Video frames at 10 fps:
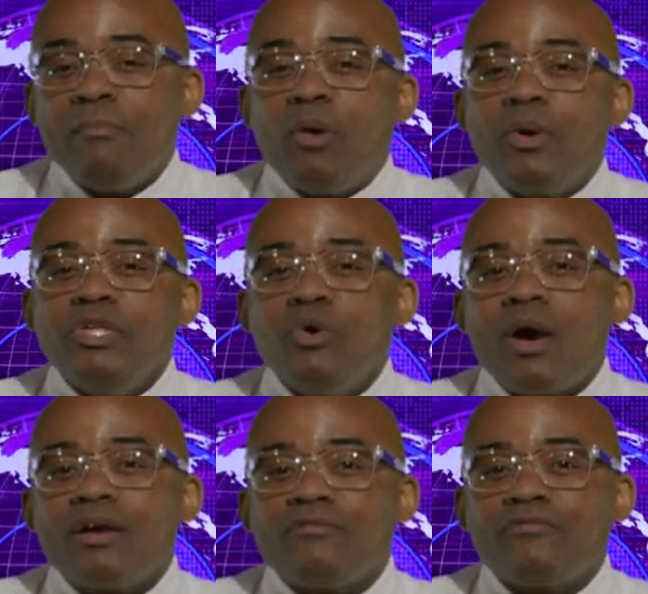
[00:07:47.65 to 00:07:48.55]
But when you
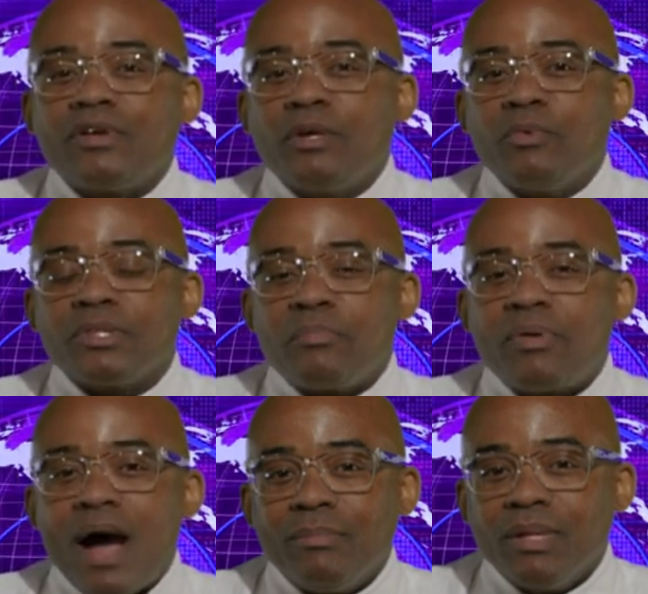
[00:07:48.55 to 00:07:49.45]
are confronted with a
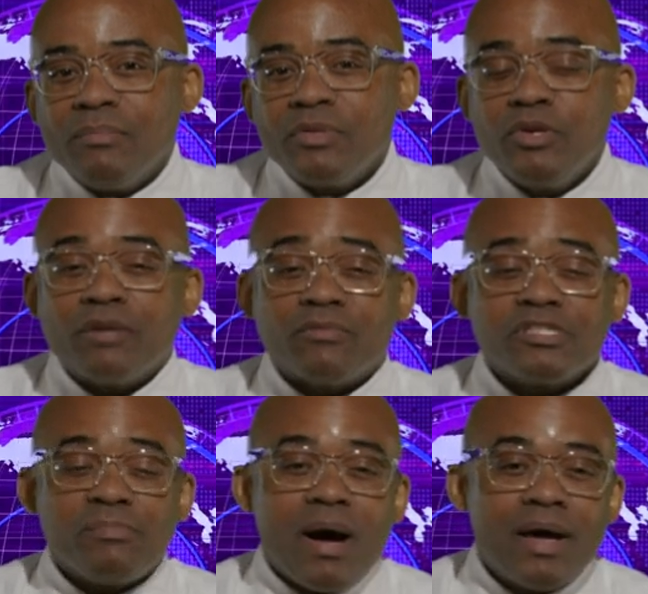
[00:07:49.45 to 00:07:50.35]
problem, you can
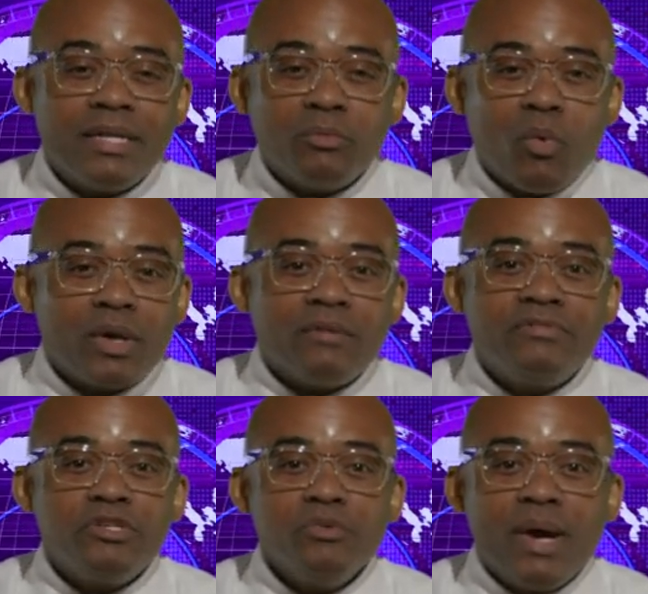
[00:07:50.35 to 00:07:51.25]
respond in one
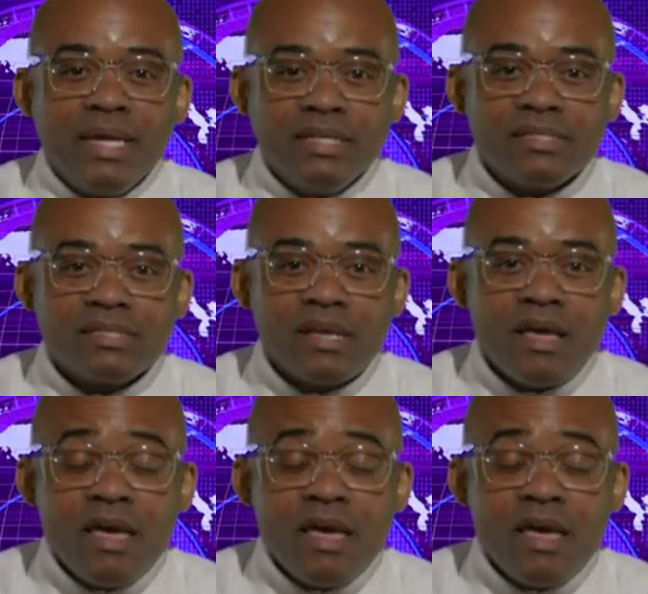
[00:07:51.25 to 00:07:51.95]
of two ways.